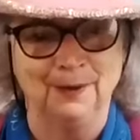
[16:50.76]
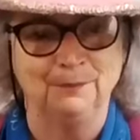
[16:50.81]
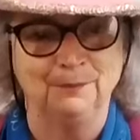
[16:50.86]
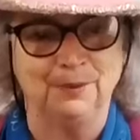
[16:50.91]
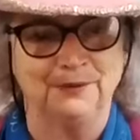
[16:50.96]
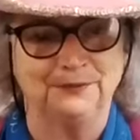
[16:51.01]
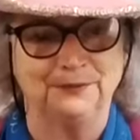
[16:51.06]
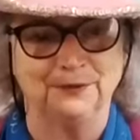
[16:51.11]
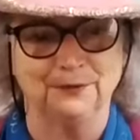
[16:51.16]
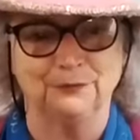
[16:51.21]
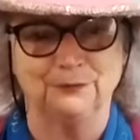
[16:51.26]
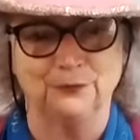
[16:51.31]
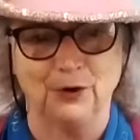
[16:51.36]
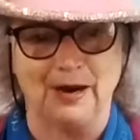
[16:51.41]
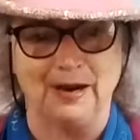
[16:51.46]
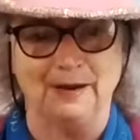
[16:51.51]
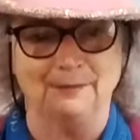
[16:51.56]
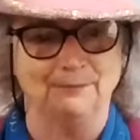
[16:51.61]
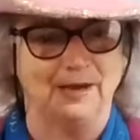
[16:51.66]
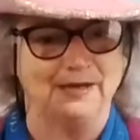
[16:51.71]
But the,
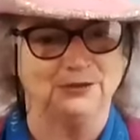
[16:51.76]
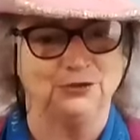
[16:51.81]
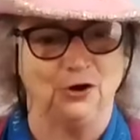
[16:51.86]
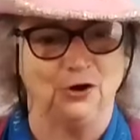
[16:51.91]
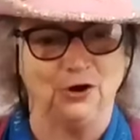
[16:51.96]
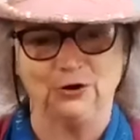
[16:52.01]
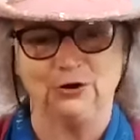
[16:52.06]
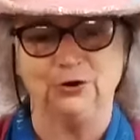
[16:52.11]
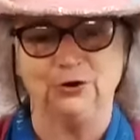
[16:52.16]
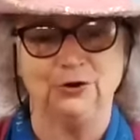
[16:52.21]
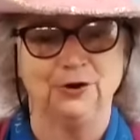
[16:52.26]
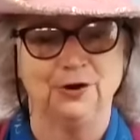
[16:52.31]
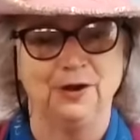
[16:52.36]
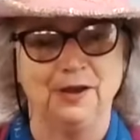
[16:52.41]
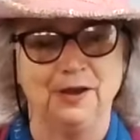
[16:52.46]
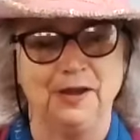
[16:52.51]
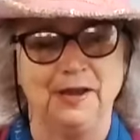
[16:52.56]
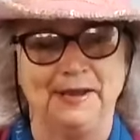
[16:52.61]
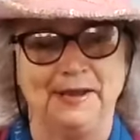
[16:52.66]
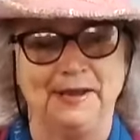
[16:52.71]
and my daughter
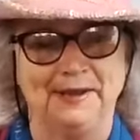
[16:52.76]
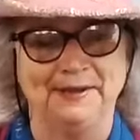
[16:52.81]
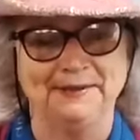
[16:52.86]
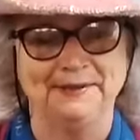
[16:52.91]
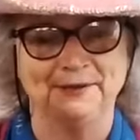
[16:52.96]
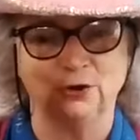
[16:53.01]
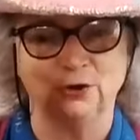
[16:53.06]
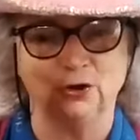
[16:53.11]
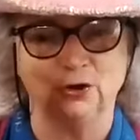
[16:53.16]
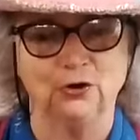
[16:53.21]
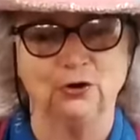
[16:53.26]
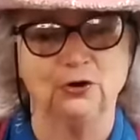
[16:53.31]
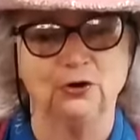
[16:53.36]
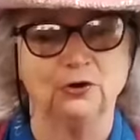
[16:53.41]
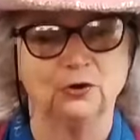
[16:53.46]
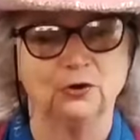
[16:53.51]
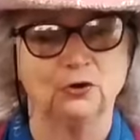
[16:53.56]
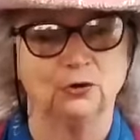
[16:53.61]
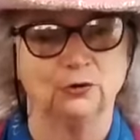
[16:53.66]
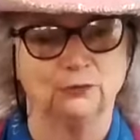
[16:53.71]
and
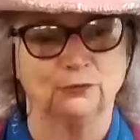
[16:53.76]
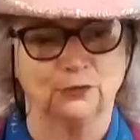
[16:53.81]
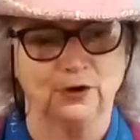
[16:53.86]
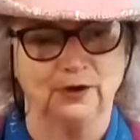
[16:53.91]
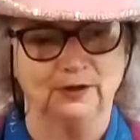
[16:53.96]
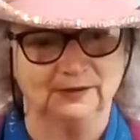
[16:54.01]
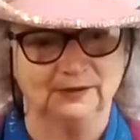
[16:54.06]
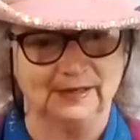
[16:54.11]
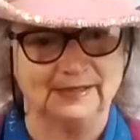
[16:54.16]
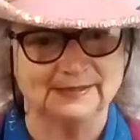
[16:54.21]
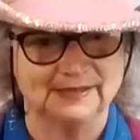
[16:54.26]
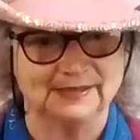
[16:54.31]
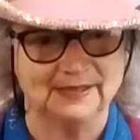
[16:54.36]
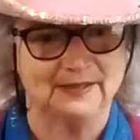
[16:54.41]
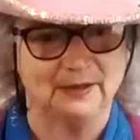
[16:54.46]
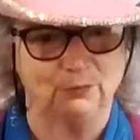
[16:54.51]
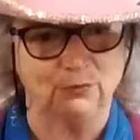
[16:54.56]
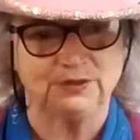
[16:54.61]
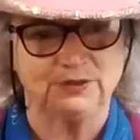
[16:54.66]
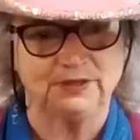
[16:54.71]
her girlfriend, like I said,
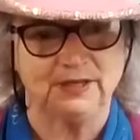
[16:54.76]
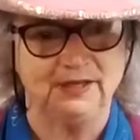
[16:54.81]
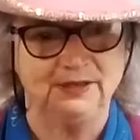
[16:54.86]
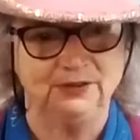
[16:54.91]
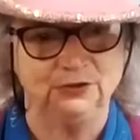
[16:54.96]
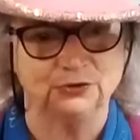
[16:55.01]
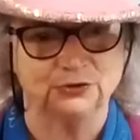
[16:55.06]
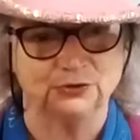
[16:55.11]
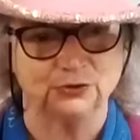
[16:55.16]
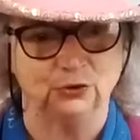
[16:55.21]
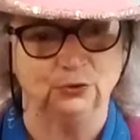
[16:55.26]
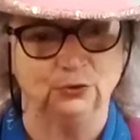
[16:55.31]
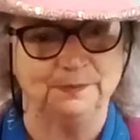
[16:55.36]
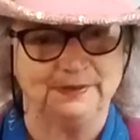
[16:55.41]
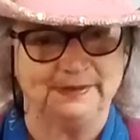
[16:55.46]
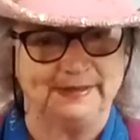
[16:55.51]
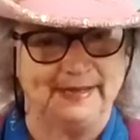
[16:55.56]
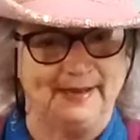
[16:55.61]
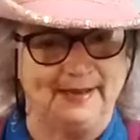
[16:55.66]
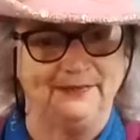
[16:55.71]
they were 10 years old,
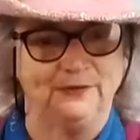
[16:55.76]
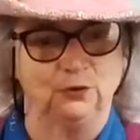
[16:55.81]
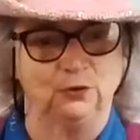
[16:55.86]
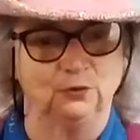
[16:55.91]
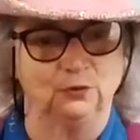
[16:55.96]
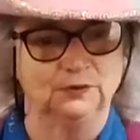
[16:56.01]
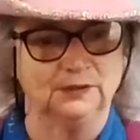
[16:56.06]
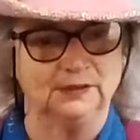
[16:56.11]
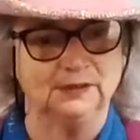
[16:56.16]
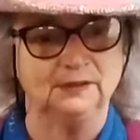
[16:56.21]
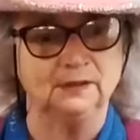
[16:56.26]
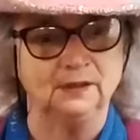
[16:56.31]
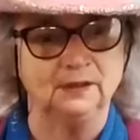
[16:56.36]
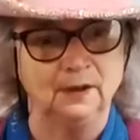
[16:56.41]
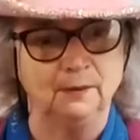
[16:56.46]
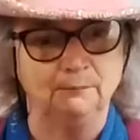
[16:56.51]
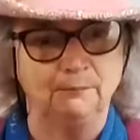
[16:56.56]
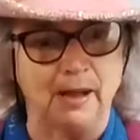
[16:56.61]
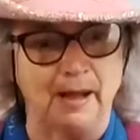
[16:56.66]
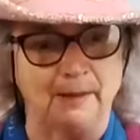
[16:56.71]
but they had their own little
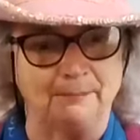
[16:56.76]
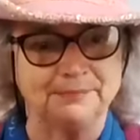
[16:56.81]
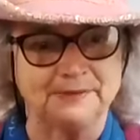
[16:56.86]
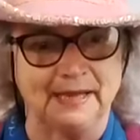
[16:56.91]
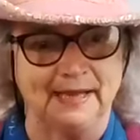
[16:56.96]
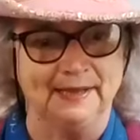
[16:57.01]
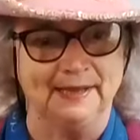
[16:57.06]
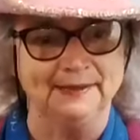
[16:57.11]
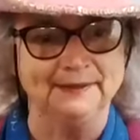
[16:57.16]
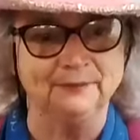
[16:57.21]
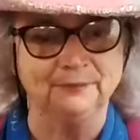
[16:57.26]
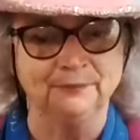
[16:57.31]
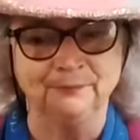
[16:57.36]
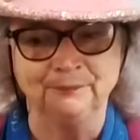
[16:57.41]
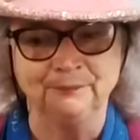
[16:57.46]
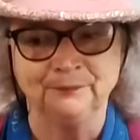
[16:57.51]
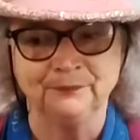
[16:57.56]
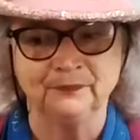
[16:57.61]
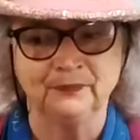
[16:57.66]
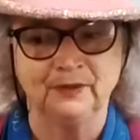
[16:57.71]
pup tent.
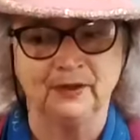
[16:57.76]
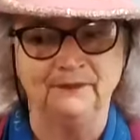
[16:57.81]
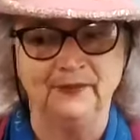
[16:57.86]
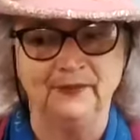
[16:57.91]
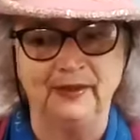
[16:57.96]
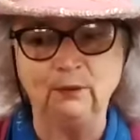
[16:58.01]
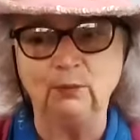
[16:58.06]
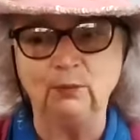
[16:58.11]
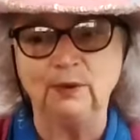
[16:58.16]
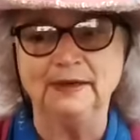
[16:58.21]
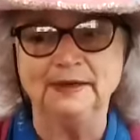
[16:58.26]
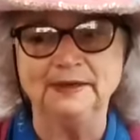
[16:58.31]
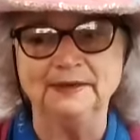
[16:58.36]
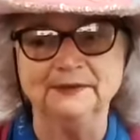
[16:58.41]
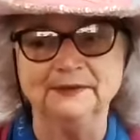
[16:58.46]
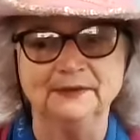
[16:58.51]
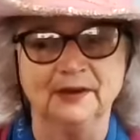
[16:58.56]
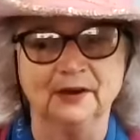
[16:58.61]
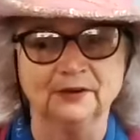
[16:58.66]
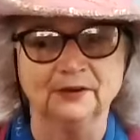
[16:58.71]
And they went
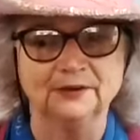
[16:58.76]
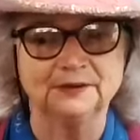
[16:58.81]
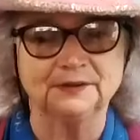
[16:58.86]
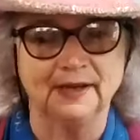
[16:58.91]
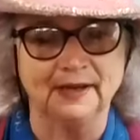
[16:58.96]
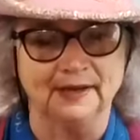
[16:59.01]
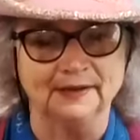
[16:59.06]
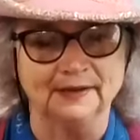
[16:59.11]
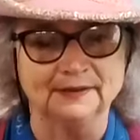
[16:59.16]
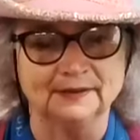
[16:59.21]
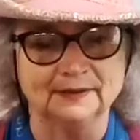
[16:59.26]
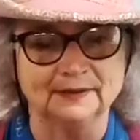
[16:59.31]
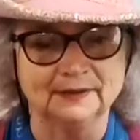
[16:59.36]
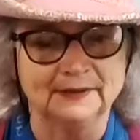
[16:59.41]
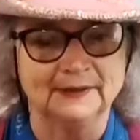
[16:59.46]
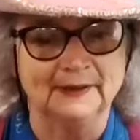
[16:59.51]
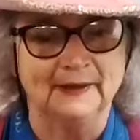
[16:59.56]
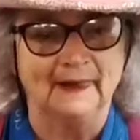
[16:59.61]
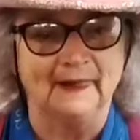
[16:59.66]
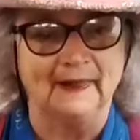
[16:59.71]
in their tent
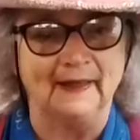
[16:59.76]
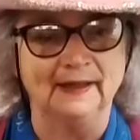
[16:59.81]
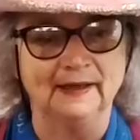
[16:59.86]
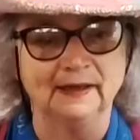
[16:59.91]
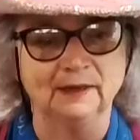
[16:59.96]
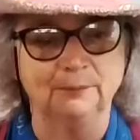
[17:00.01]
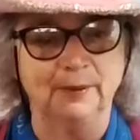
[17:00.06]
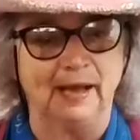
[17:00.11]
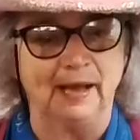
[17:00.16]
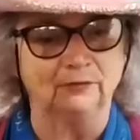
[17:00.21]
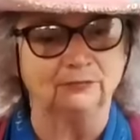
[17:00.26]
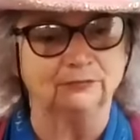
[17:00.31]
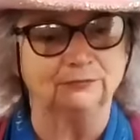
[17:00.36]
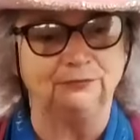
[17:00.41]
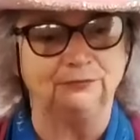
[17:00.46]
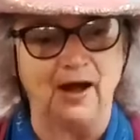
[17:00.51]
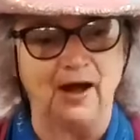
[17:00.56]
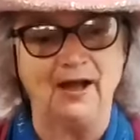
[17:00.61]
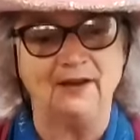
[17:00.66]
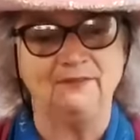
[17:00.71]
and about
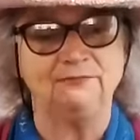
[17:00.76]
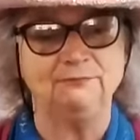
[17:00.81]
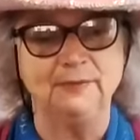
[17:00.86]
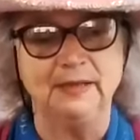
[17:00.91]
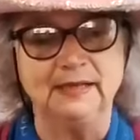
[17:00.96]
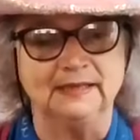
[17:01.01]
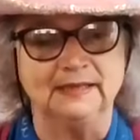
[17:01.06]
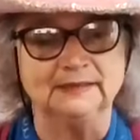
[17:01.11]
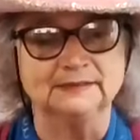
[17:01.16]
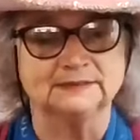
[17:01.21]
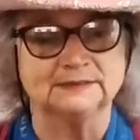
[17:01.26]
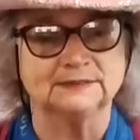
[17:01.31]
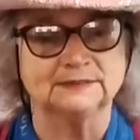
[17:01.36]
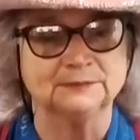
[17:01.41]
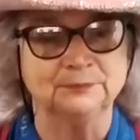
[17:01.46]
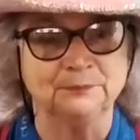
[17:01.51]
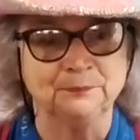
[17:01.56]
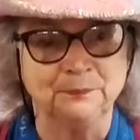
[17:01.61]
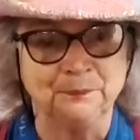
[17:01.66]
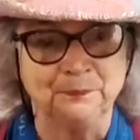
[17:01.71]
five
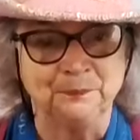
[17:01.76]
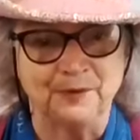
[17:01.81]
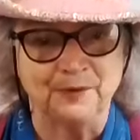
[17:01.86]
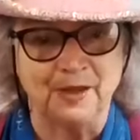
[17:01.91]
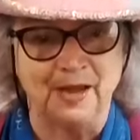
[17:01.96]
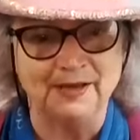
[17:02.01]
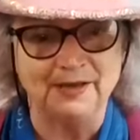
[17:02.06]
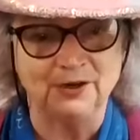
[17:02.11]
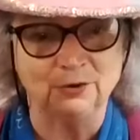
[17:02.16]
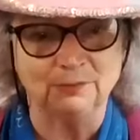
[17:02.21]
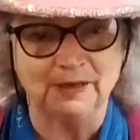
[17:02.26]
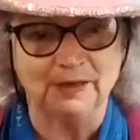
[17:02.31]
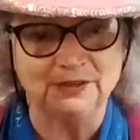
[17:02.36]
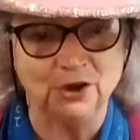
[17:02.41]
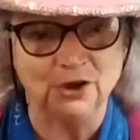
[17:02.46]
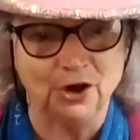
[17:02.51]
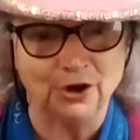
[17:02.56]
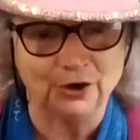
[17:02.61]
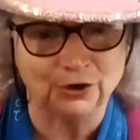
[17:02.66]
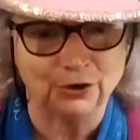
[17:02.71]
minutes, I hear my
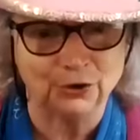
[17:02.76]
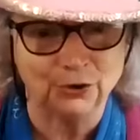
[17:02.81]
daughter